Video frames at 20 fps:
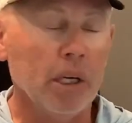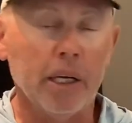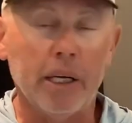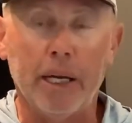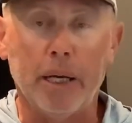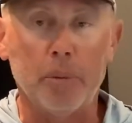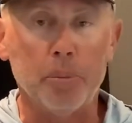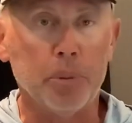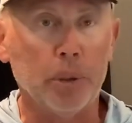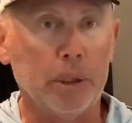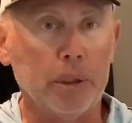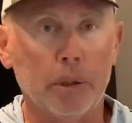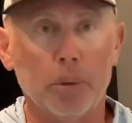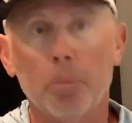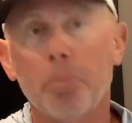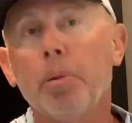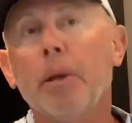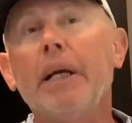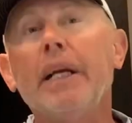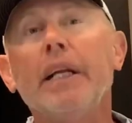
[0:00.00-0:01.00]
and putting
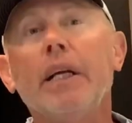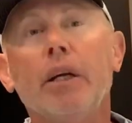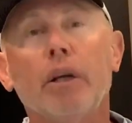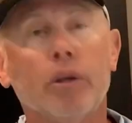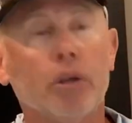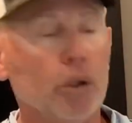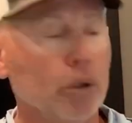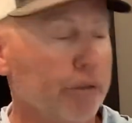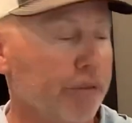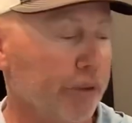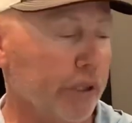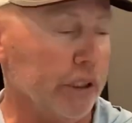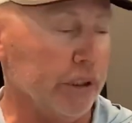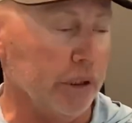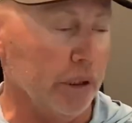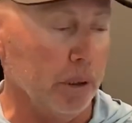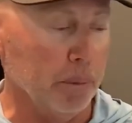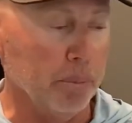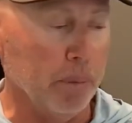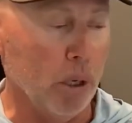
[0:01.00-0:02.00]
plenty of good fish
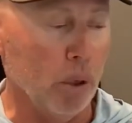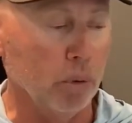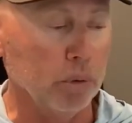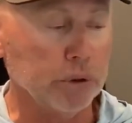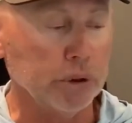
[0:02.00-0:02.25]
in the boat.